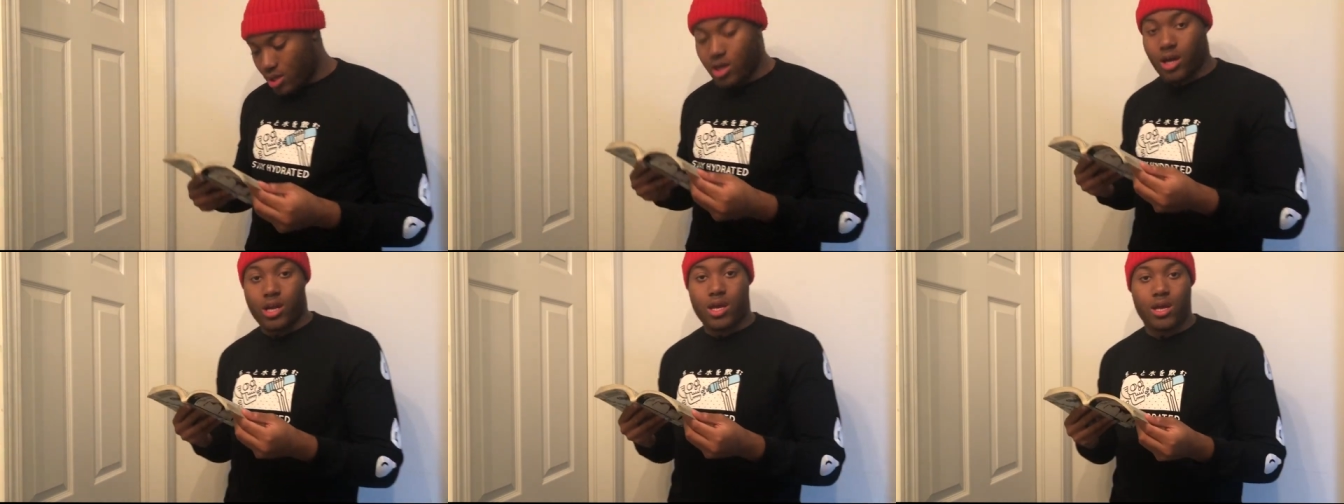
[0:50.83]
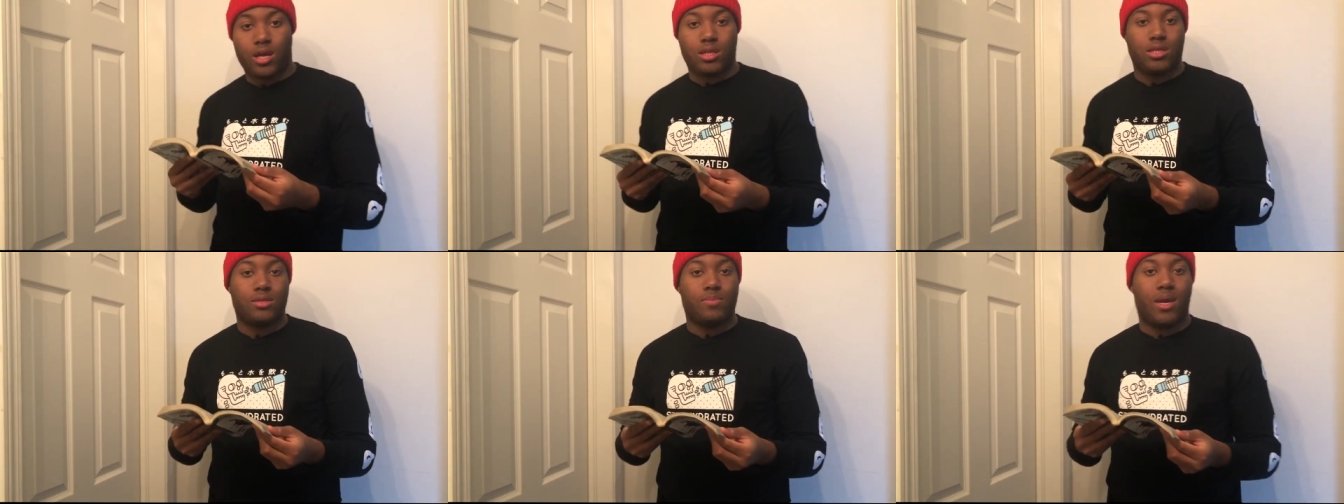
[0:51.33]
cutting out
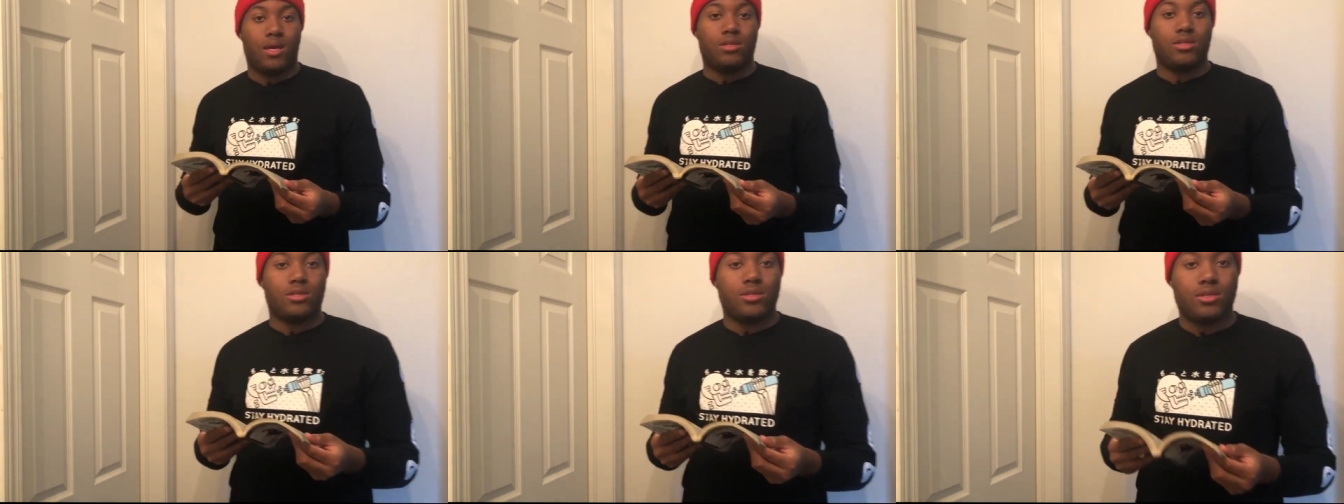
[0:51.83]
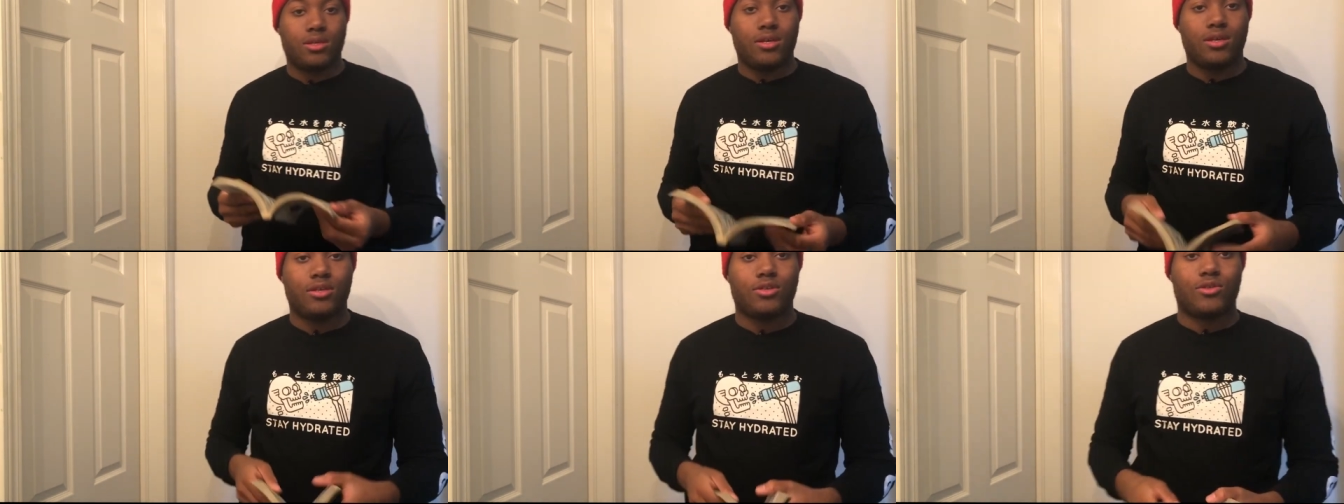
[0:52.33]
these pages.
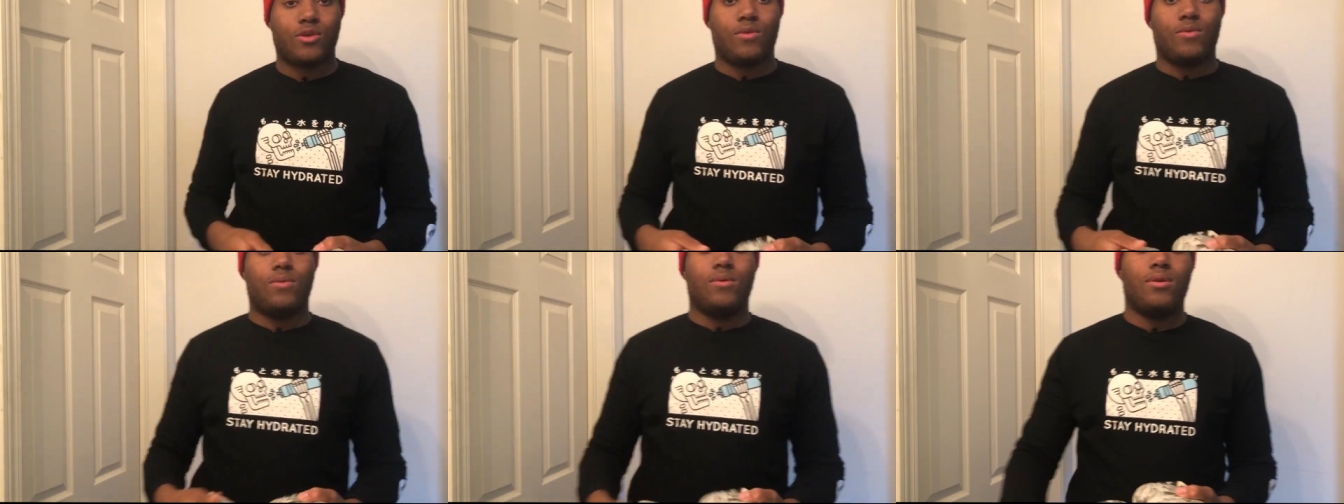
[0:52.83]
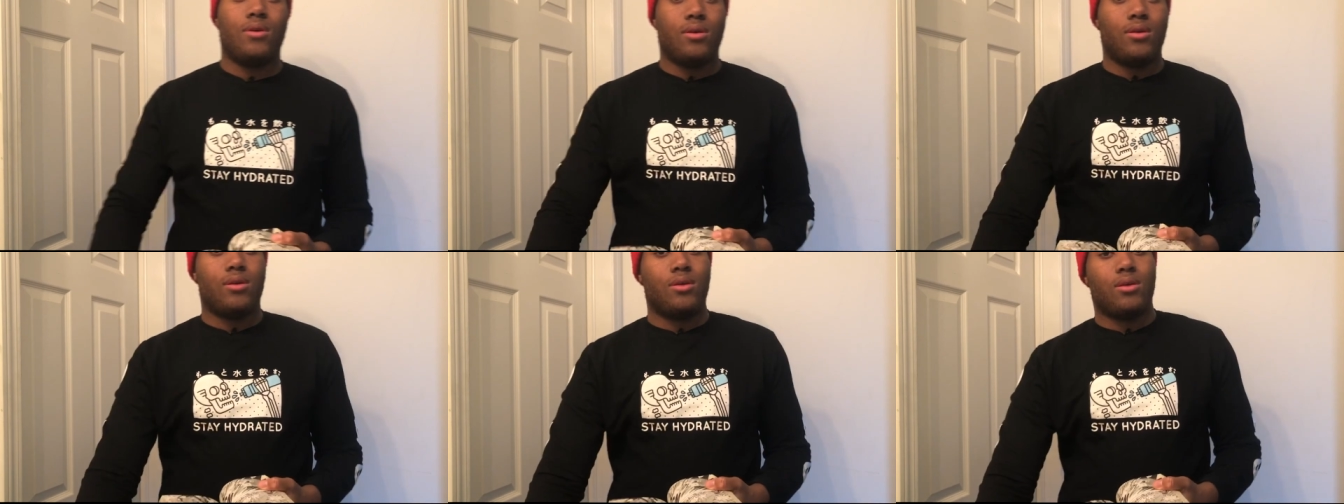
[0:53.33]
So
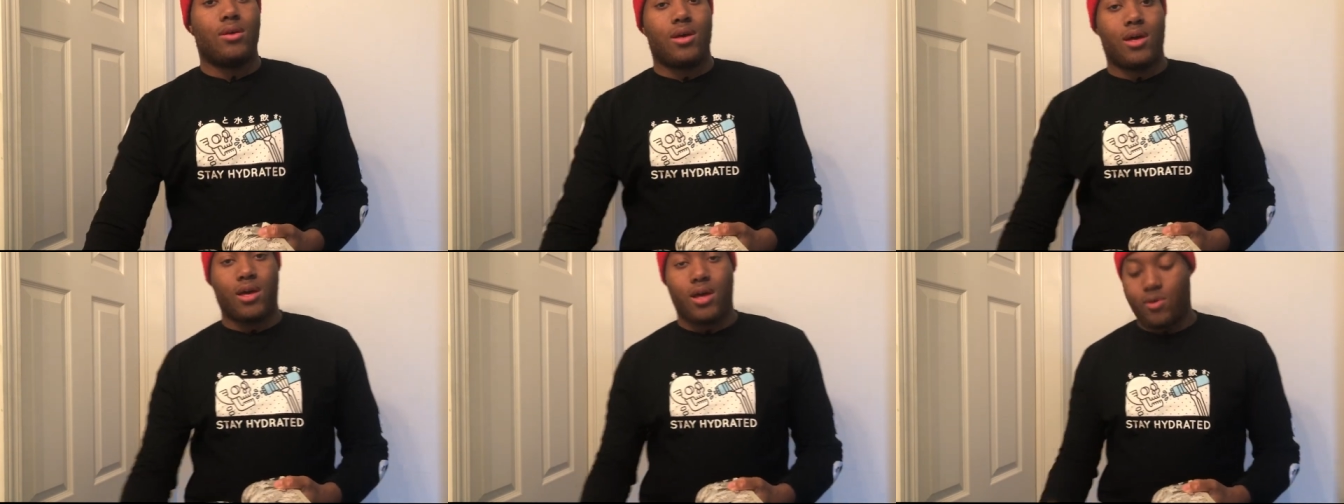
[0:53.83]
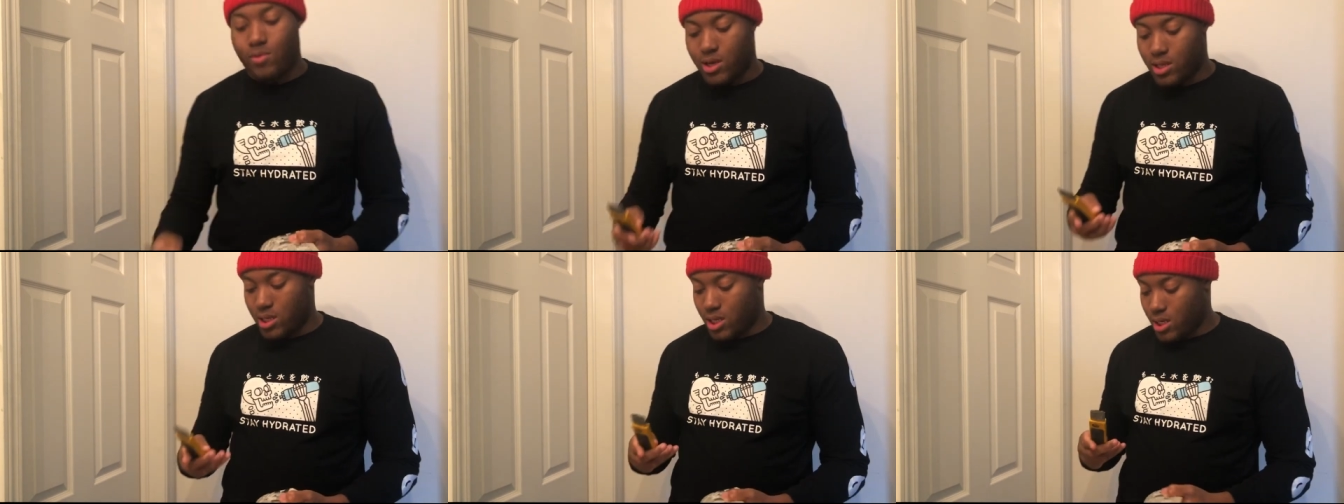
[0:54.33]
I got one
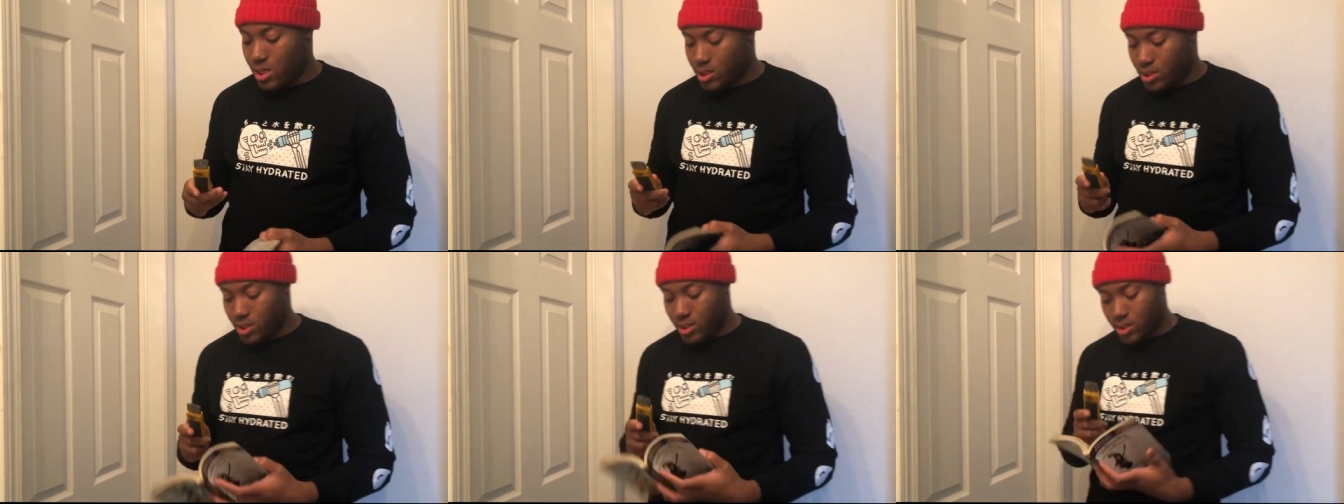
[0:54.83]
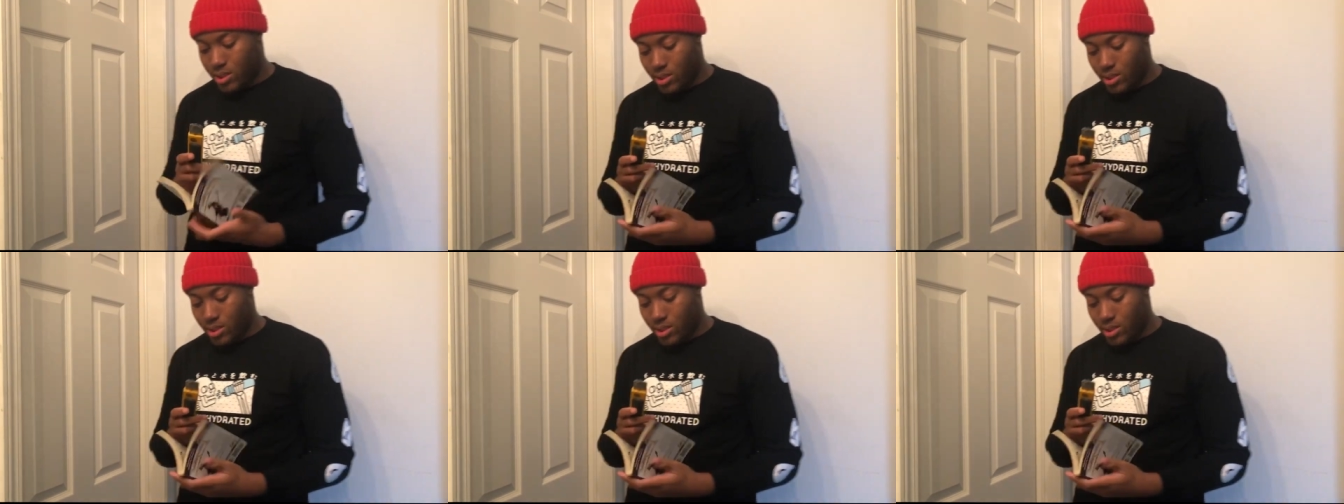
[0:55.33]
of these.